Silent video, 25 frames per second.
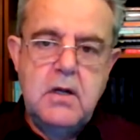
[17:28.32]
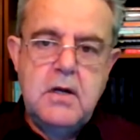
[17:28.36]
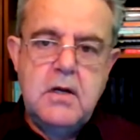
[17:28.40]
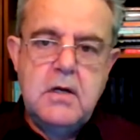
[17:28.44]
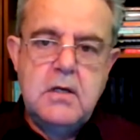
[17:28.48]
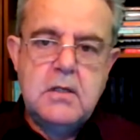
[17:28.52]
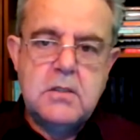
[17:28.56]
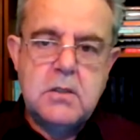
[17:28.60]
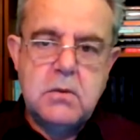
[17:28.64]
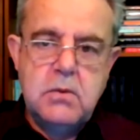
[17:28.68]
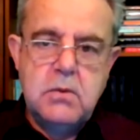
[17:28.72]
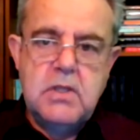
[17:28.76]

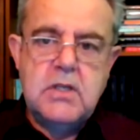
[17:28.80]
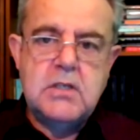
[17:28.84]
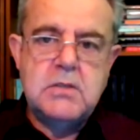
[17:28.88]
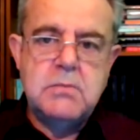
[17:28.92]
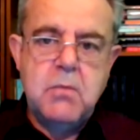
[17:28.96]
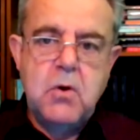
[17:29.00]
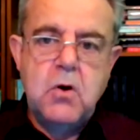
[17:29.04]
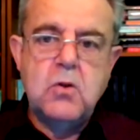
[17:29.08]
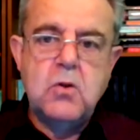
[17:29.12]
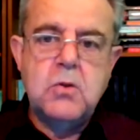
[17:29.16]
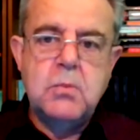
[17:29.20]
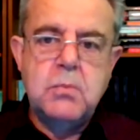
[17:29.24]
So when there's
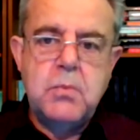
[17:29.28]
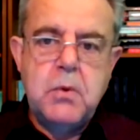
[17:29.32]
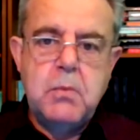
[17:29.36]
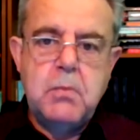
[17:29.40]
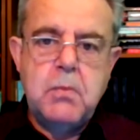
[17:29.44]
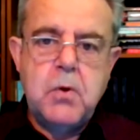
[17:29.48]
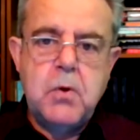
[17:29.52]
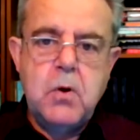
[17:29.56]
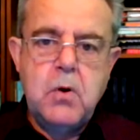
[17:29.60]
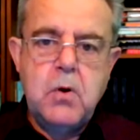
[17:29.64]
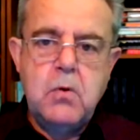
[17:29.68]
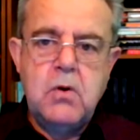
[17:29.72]
multiple
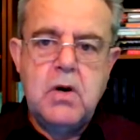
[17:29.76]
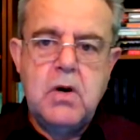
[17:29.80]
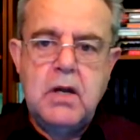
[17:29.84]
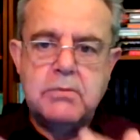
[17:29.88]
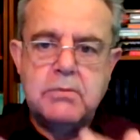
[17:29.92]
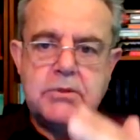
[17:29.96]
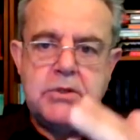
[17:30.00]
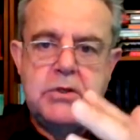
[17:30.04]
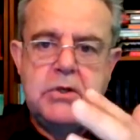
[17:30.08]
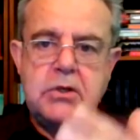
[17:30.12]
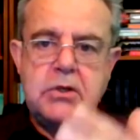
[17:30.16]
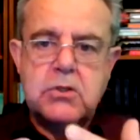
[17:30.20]

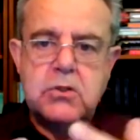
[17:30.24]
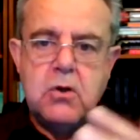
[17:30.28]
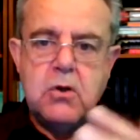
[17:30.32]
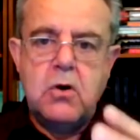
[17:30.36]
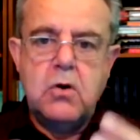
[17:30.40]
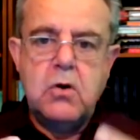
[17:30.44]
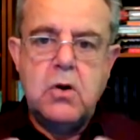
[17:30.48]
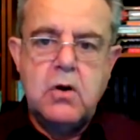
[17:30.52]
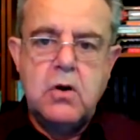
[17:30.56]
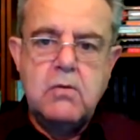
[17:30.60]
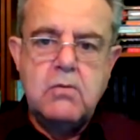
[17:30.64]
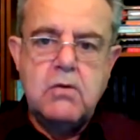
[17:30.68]
programs and you
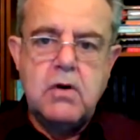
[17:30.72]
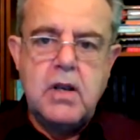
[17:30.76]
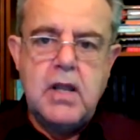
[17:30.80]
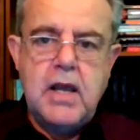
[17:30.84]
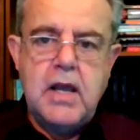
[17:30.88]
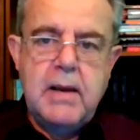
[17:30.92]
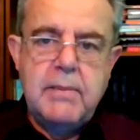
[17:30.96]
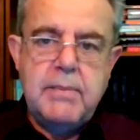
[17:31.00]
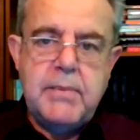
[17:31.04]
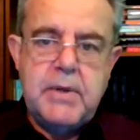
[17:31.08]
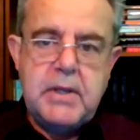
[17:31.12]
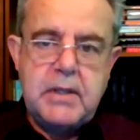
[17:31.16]
start
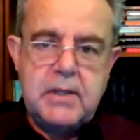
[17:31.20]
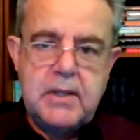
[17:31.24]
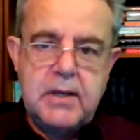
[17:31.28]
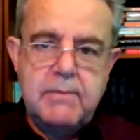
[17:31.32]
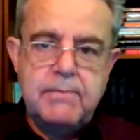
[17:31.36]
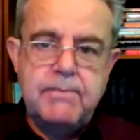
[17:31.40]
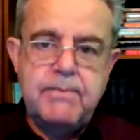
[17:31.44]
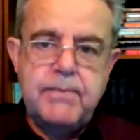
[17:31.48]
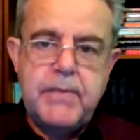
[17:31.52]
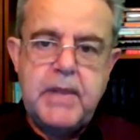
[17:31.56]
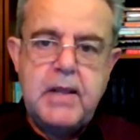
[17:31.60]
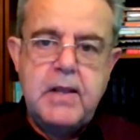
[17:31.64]
overlapping
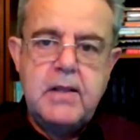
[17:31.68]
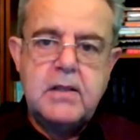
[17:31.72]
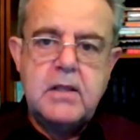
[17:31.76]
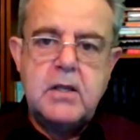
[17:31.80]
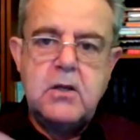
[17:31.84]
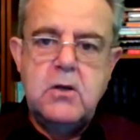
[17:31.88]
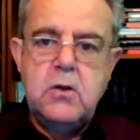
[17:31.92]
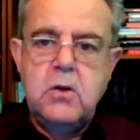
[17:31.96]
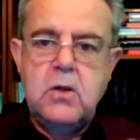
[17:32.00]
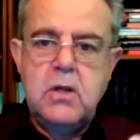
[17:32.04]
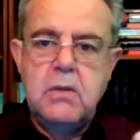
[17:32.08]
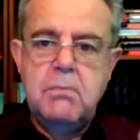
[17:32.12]
them,
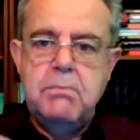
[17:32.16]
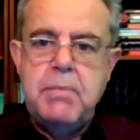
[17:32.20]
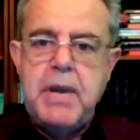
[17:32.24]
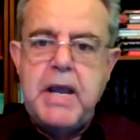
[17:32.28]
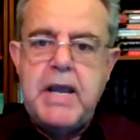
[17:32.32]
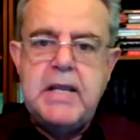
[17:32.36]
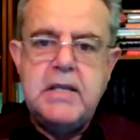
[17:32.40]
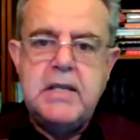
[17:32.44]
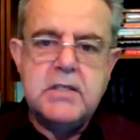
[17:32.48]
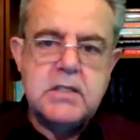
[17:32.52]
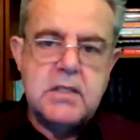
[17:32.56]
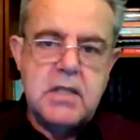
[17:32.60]
that you can
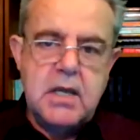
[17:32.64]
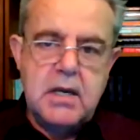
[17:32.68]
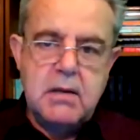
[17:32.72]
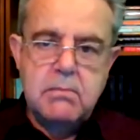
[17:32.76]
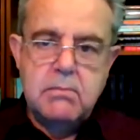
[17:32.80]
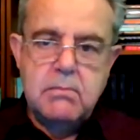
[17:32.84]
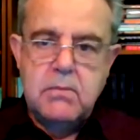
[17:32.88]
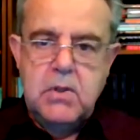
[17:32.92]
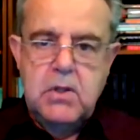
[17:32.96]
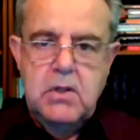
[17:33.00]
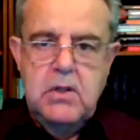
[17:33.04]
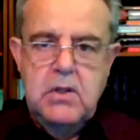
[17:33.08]
pace them
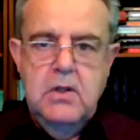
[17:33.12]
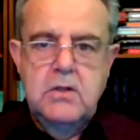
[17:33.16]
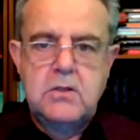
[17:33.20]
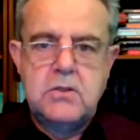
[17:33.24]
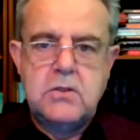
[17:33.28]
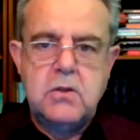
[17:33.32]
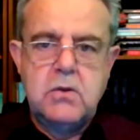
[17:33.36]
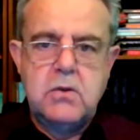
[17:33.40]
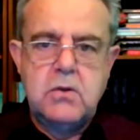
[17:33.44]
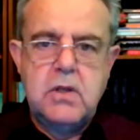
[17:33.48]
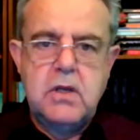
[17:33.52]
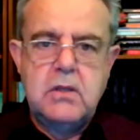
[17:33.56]

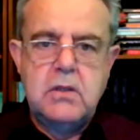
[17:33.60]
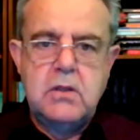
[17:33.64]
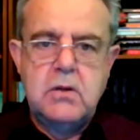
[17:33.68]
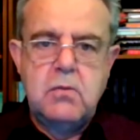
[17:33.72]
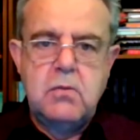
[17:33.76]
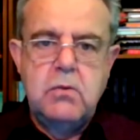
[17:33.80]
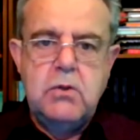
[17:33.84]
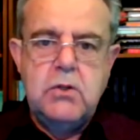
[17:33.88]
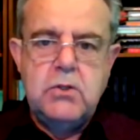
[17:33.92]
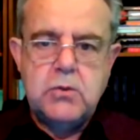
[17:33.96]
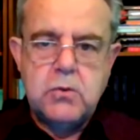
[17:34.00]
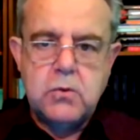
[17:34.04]
so that the
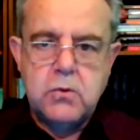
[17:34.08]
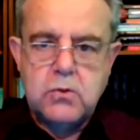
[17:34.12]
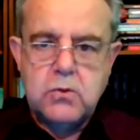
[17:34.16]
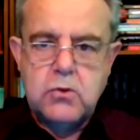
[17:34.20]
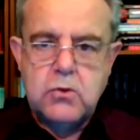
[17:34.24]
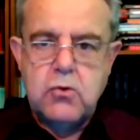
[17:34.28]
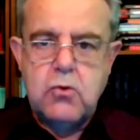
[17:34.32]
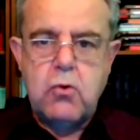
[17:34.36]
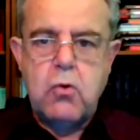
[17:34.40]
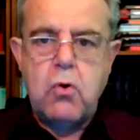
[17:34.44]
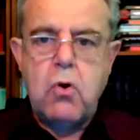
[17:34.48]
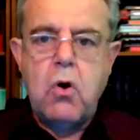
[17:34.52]
resource
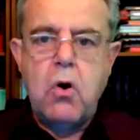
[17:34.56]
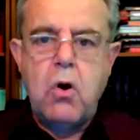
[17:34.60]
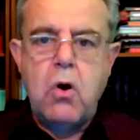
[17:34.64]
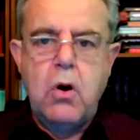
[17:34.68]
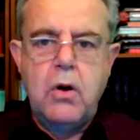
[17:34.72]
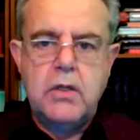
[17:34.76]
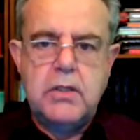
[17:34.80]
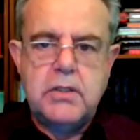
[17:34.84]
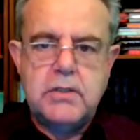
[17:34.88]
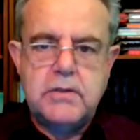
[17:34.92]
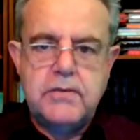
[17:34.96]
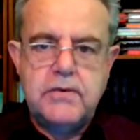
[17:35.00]
draw
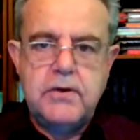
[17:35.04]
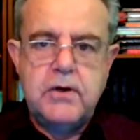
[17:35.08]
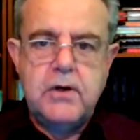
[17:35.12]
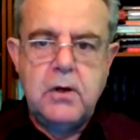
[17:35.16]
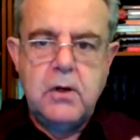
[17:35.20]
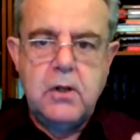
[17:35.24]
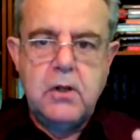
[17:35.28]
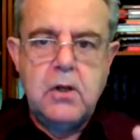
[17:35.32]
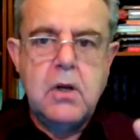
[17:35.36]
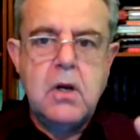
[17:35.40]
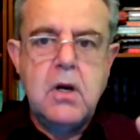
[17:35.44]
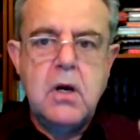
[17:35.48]
is
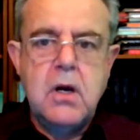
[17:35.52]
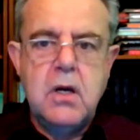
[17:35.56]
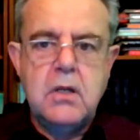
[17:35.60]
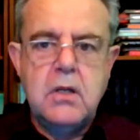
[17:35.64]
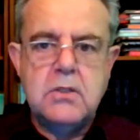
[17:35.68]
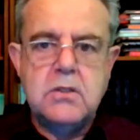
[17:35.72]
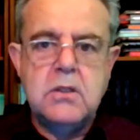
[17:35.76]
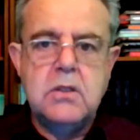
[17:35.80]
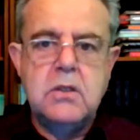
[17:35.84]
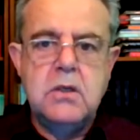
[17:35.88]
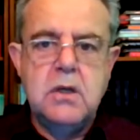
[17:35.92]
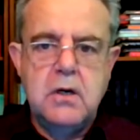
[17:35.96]
fairly
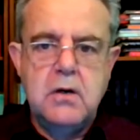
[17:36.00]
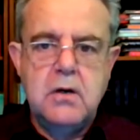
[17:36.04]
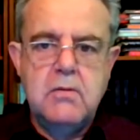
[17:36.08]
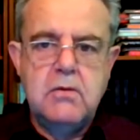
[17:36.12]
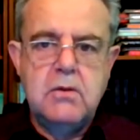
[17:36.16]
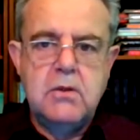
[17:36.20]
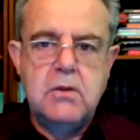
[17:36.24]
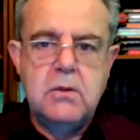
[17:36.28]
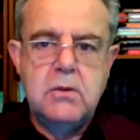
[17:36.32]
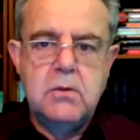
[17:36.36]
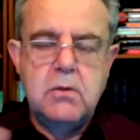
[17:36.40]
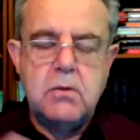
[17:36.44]
constant over
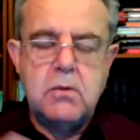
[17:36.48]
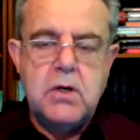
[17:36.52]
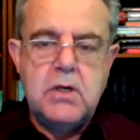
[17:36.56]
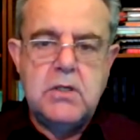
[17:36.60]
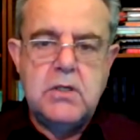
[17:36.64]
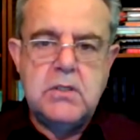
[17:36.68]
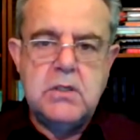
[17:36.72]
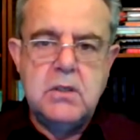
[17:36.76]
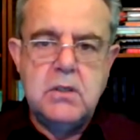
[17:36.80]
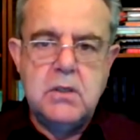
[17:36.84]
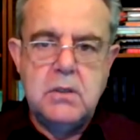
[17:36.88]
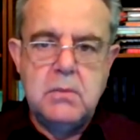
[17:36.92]
the
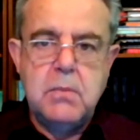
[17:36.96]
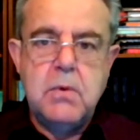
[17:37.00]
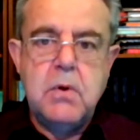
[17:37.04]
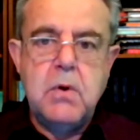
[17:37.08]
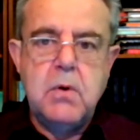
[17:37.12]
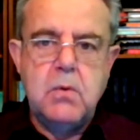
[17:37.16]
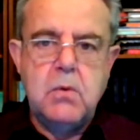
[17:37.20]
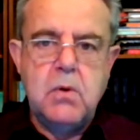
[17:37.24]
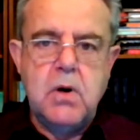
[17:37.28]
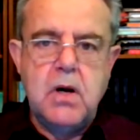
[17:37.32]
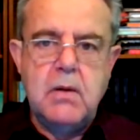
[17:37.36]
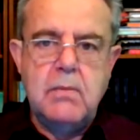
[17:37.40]
duration of the
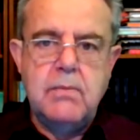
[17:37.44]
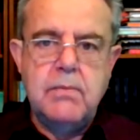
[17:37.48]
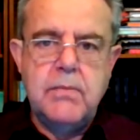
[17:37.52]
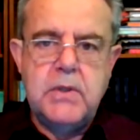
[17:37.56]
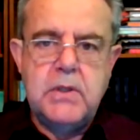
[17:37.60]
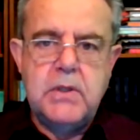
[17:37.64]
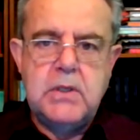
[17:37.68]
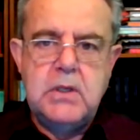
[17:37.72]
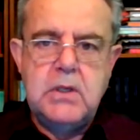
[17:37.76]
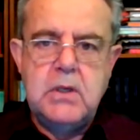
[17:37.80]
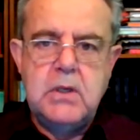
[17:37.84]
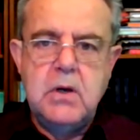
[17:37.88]
program,
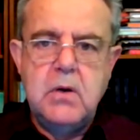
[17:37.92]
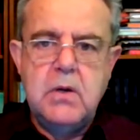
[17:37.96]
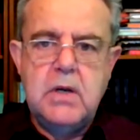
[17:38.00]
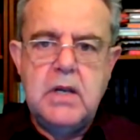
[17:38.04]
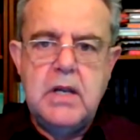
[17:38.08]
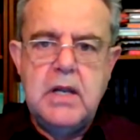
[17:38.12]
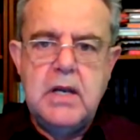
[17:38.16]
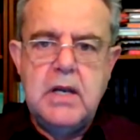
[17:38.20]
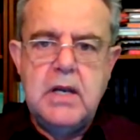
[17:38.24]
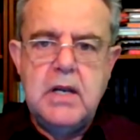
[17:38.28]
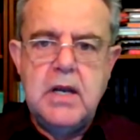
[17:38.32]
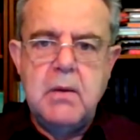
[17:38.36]
that you don't
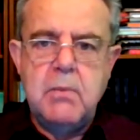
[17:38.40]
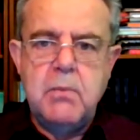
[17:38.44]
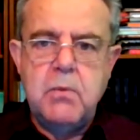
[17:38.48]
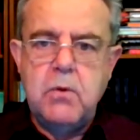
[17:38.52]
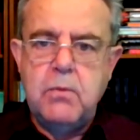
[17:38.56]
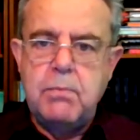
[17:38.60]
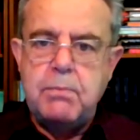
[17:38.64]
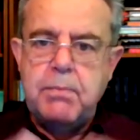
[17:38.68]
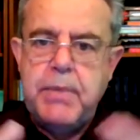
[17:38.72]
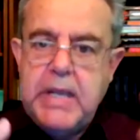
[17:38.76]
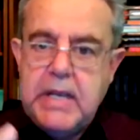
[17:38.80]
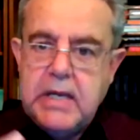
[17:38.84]
end up
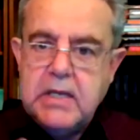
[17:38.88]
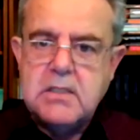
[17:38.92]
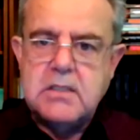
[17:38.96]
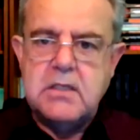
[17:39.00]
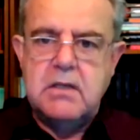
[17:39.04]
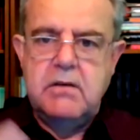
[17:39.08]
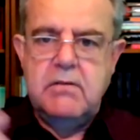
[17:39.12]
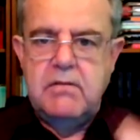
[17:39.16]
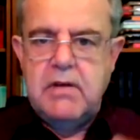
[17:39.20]
with peaks and